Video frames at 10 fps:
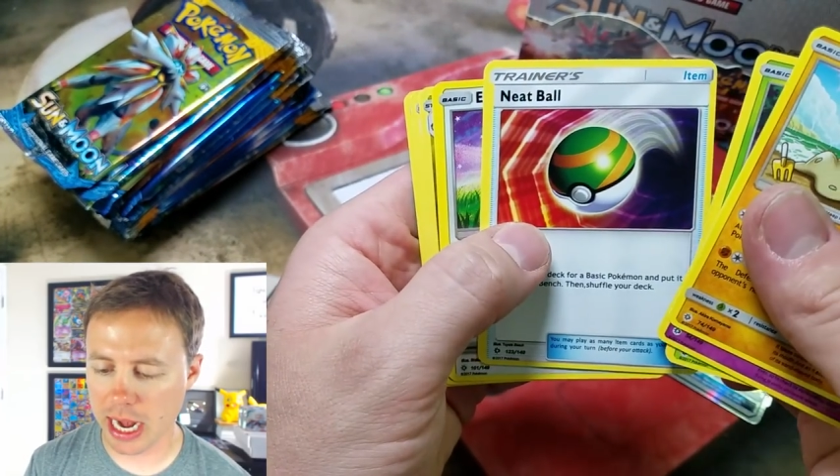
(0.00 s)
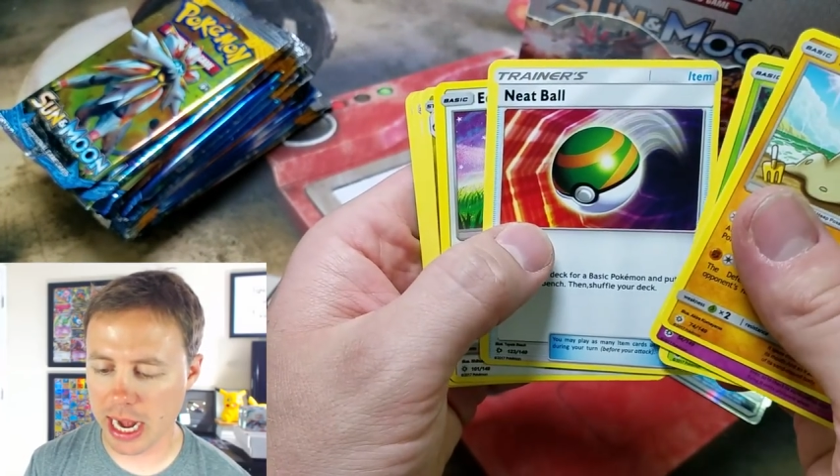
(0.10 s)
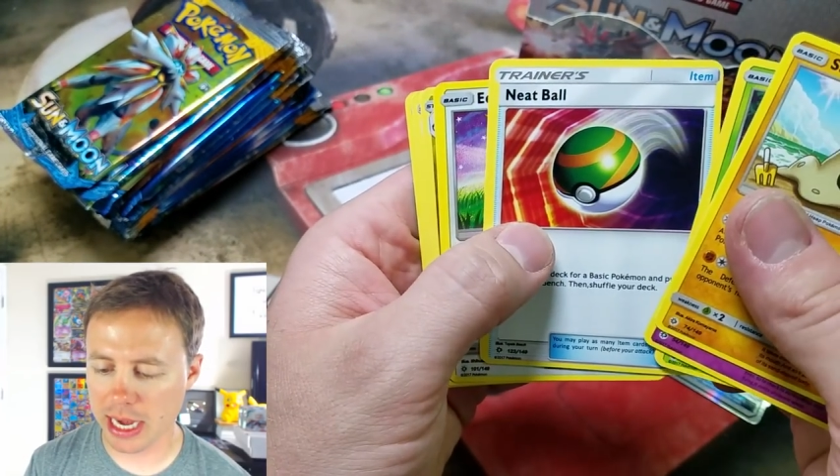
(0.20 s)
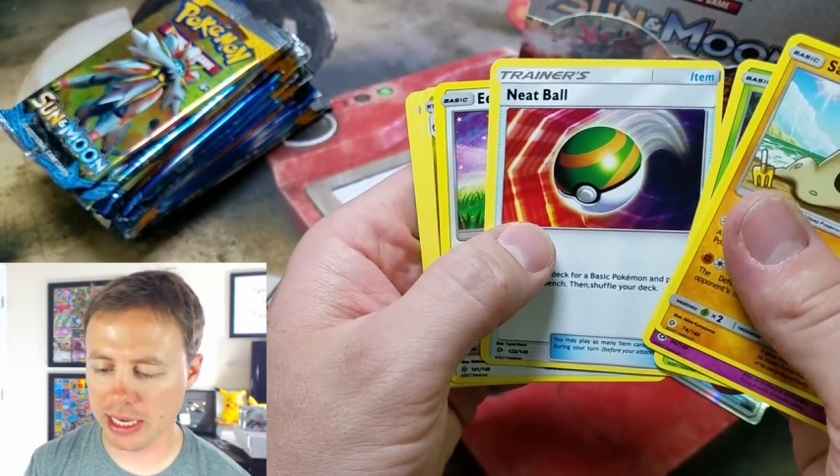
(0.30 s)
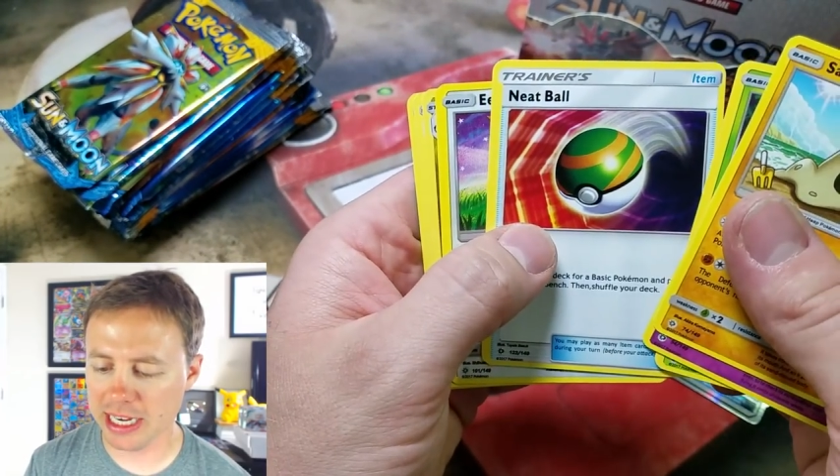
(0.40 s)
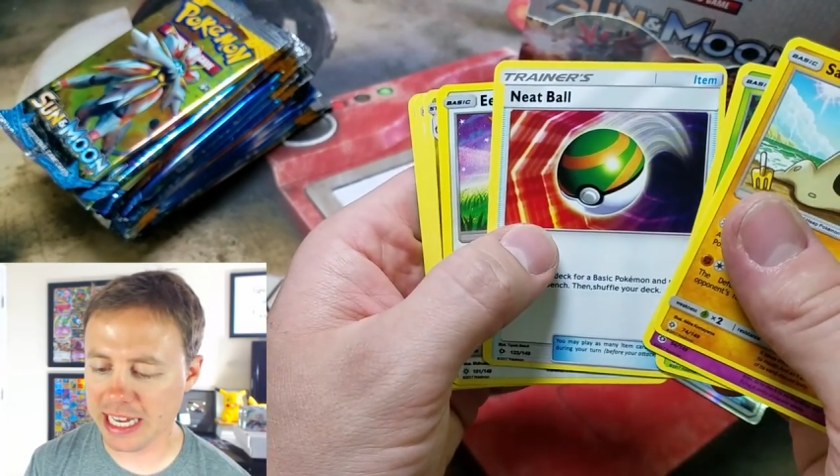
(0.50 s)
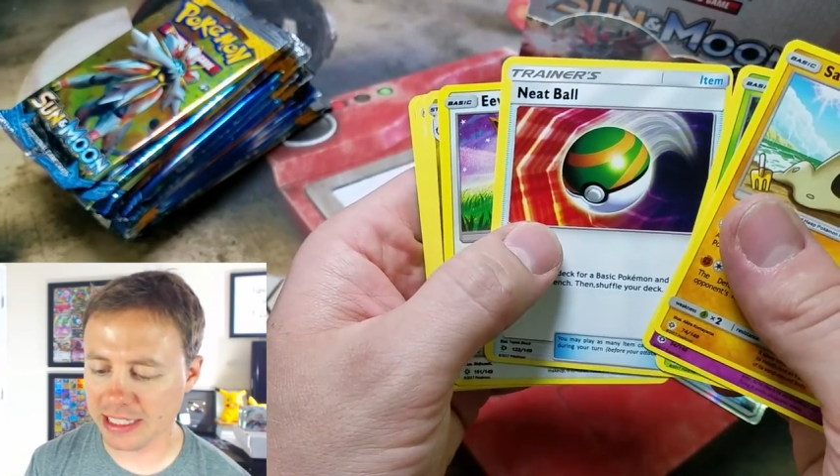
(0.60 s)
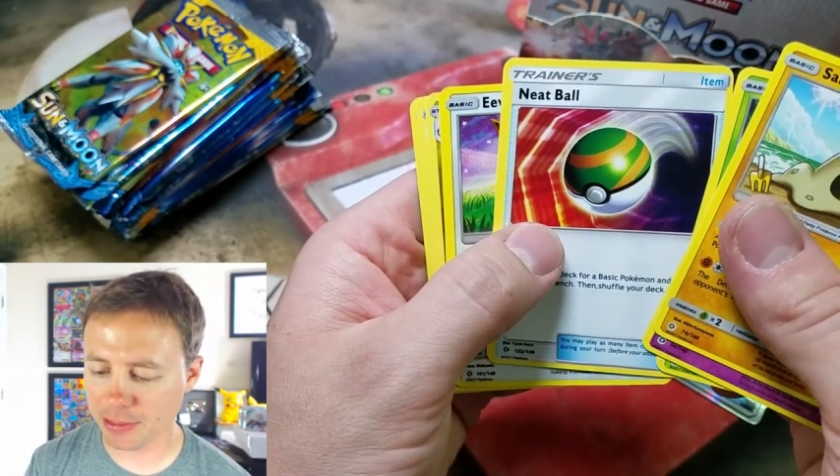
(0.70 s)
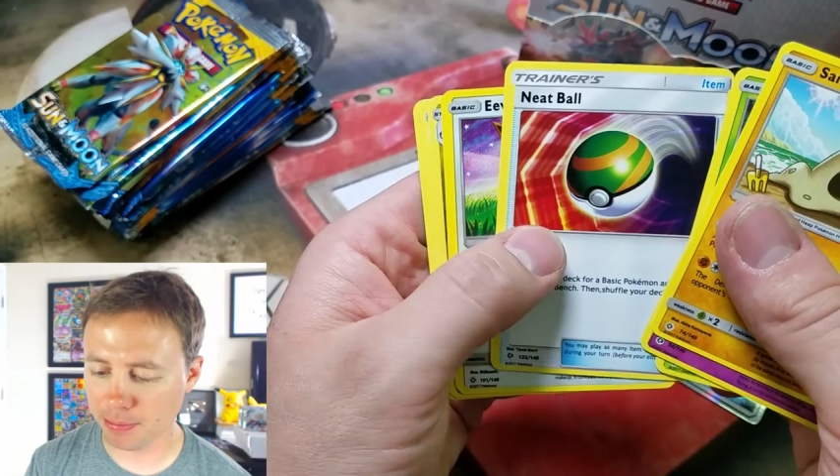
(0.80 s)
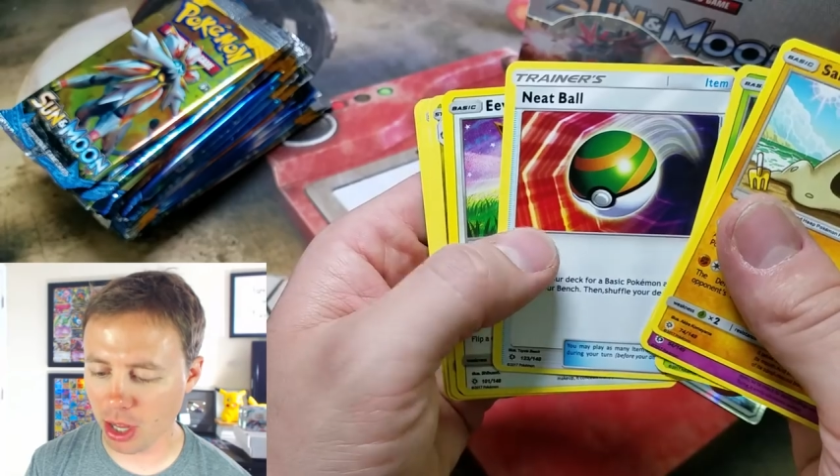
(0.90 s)

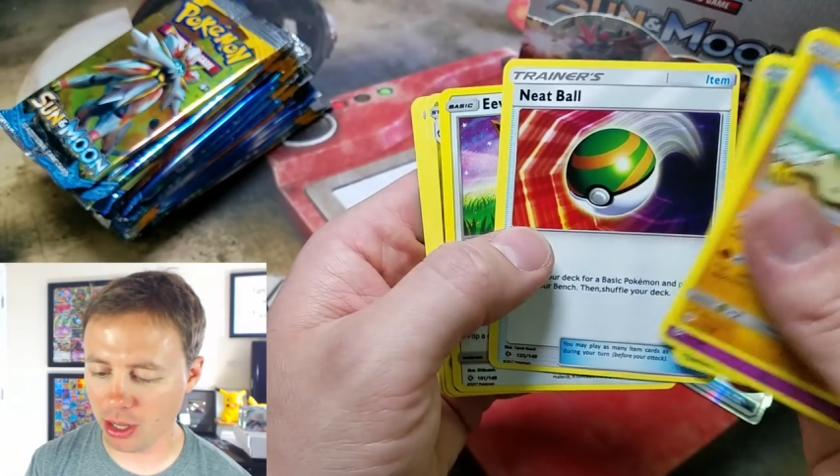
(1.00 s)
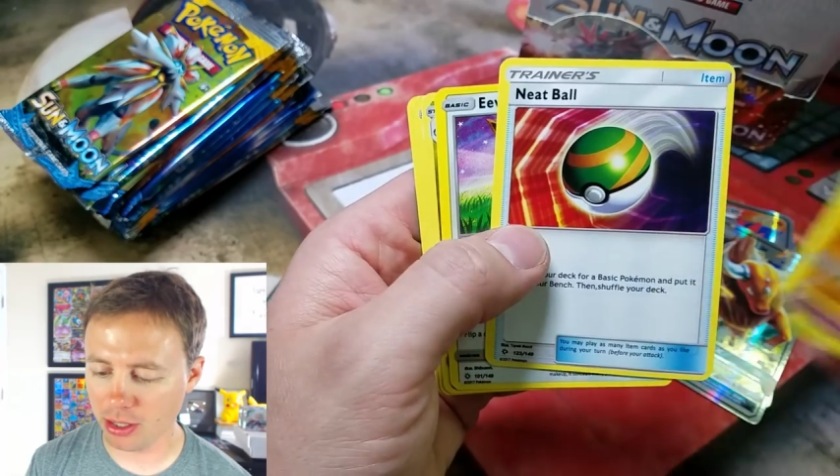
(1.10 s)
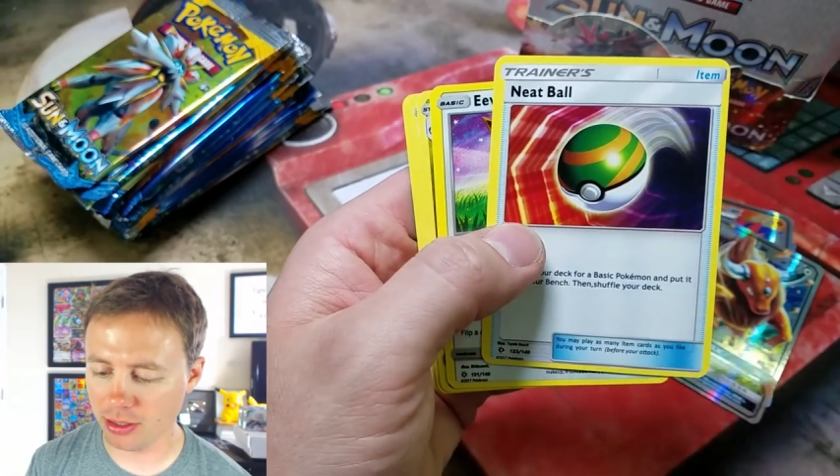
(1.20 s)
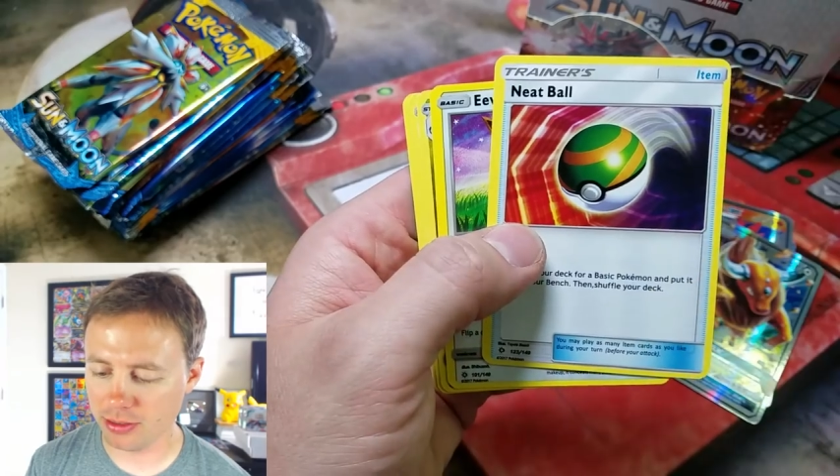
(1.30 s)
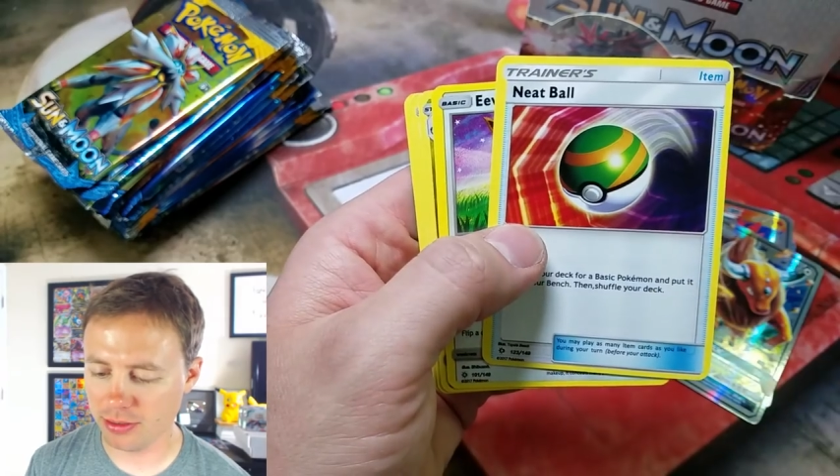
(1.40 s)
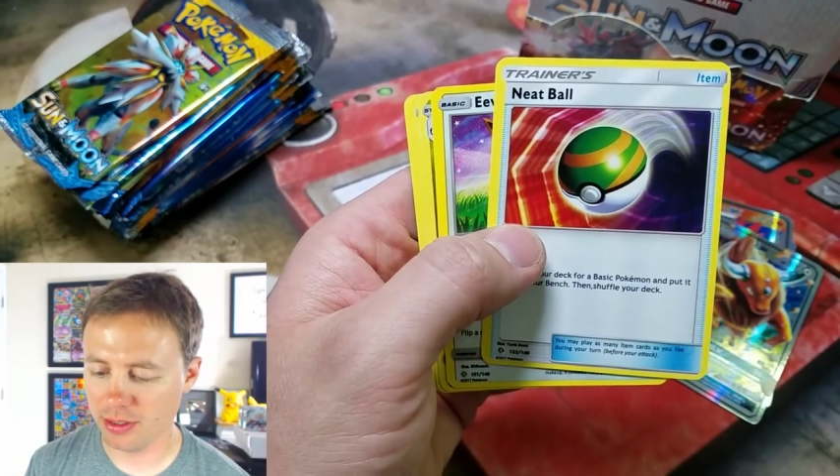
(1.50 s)
Neat Ball.